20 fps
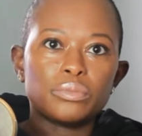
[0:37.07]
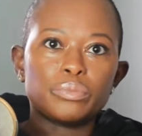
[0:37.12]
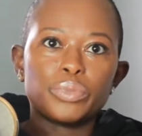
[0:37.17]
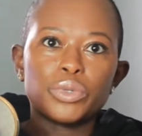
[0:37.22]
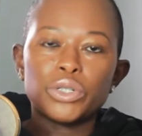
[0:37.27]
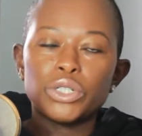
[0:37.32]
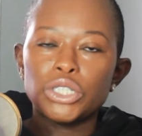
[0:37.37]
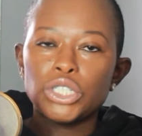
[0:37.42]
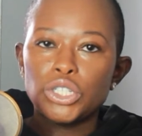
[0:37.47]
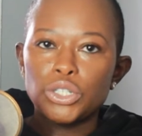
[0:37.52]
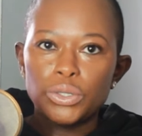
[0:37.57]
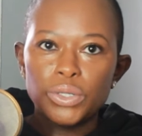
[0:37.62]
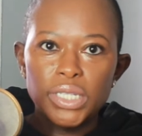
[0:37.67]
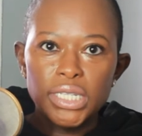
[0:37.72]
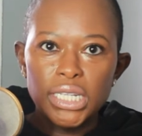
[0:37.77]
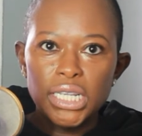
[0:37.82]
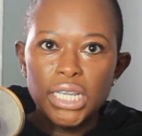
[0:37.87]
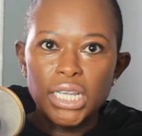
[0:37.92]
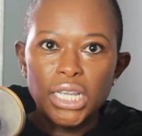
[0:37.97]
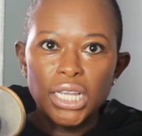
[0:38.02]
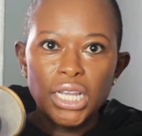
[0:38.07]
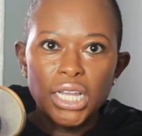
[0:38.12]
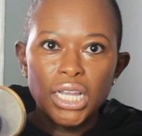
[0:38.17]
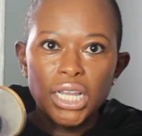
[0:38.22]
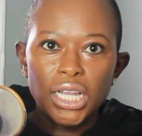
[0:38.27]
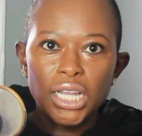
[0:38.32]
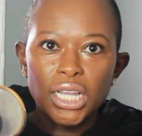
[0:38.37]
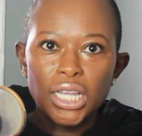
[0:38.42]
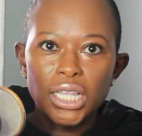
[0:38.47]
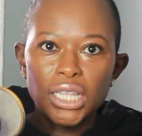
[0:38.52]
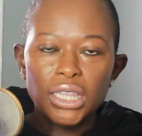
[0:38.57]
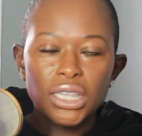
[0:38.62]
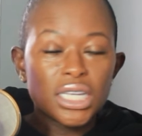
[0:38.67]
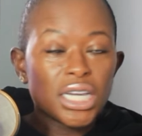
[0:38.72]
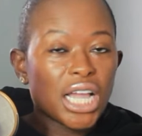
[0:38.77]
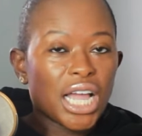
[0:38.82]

producing the